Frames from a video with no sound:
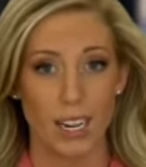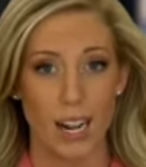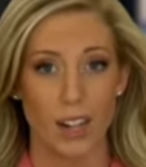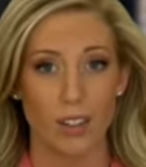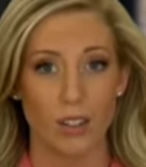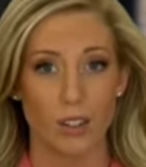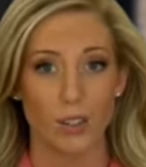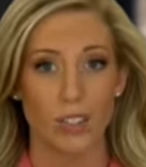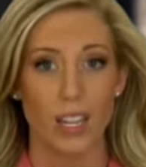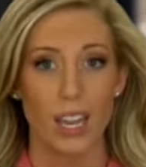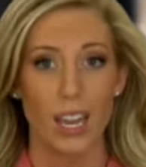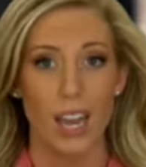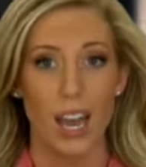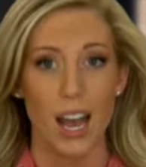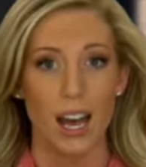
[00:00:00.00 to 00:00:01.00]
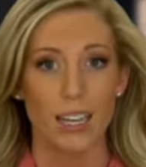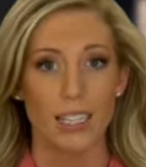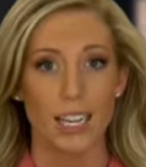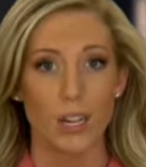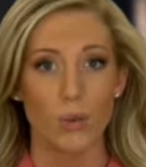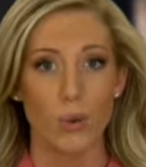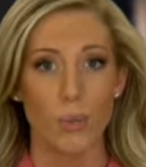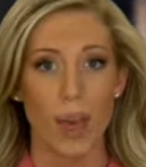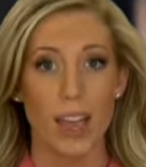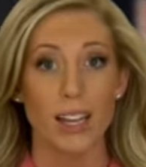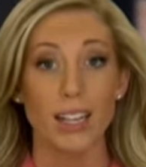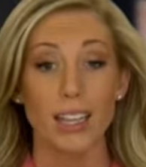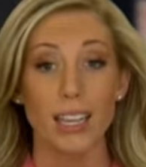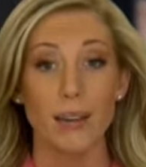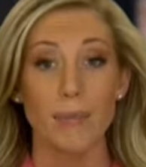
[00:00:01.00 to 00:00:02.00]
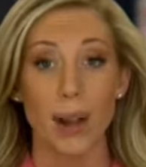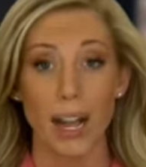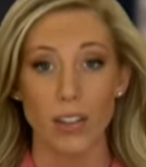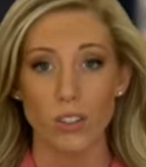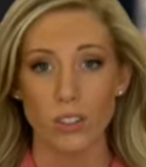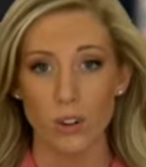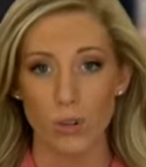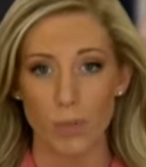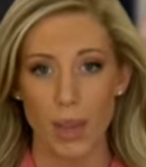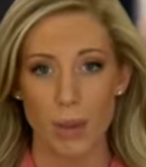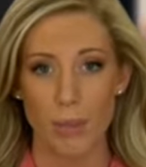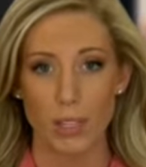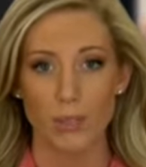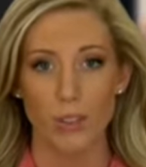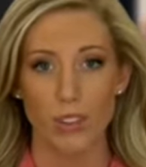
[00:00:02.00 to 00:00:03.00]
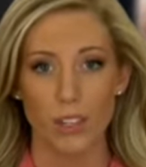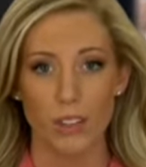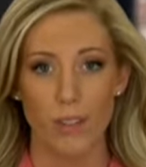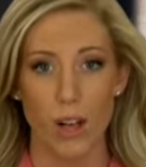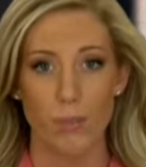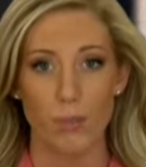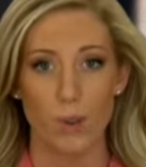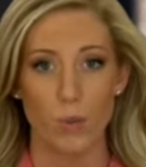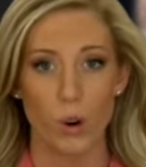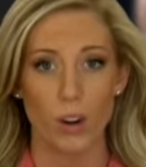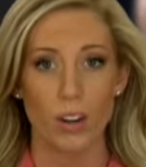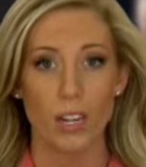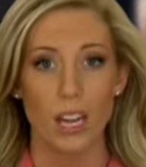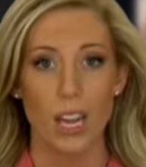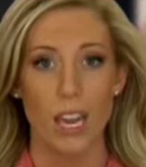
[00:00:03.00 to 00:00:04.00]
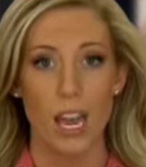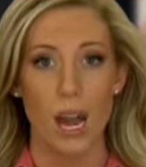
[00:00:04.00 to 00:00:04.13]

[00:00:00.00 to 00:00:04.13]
High-tech will pay Elite milestone payments for the development work.